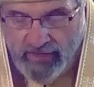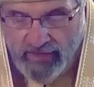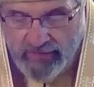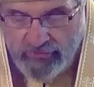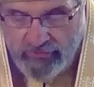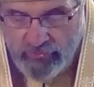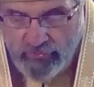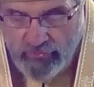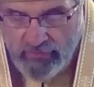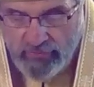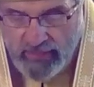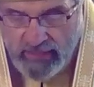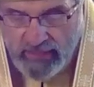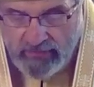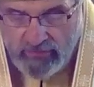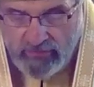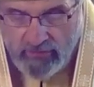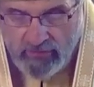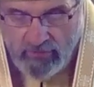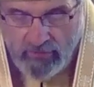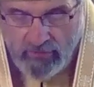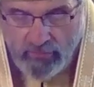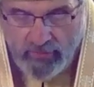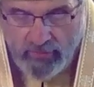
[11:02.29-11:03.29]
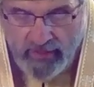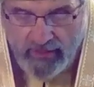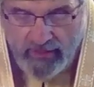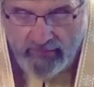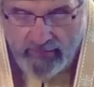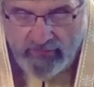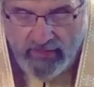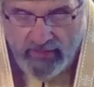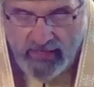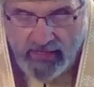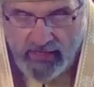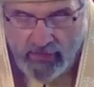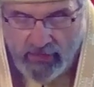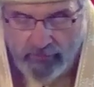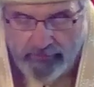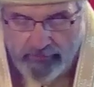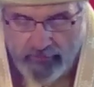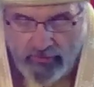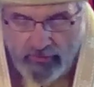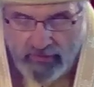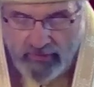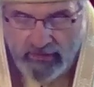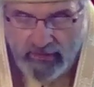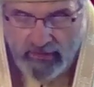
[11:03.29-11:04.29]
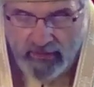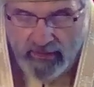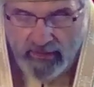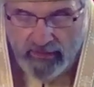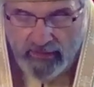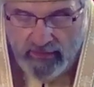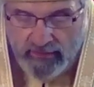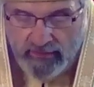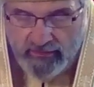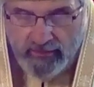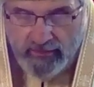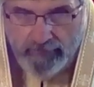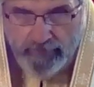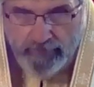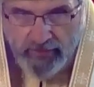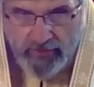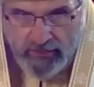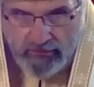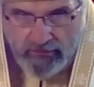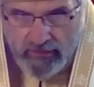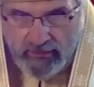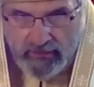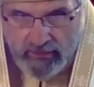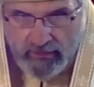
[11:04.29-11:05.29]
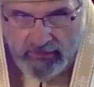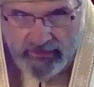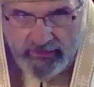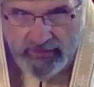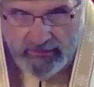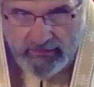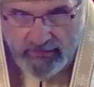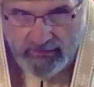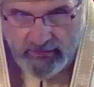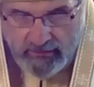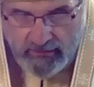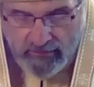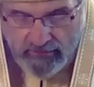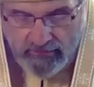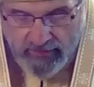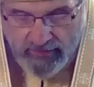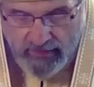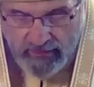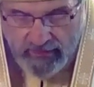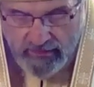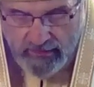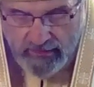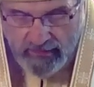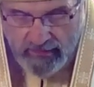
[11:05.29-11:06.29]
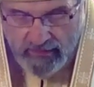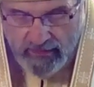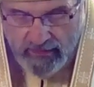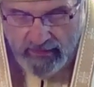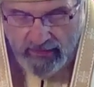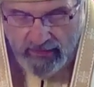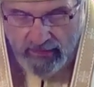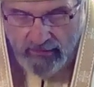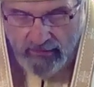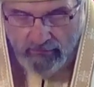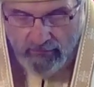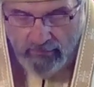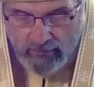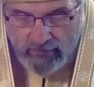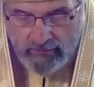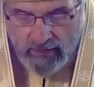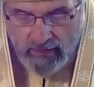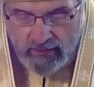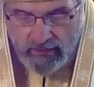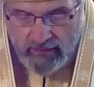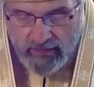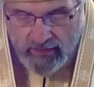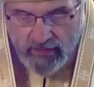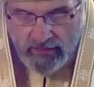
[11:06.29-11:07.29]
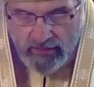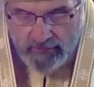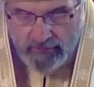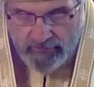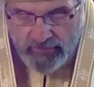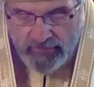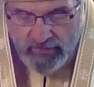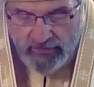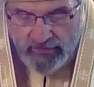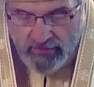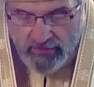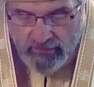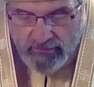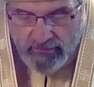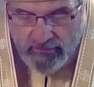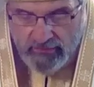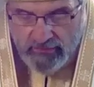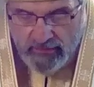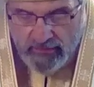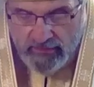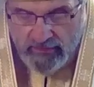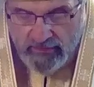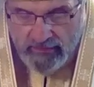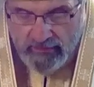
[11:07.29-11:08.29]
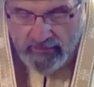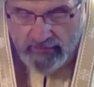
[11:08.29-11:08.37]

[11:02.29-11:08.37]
if I do not go away, the Helper, the Paraclete in Greek, will not come to you.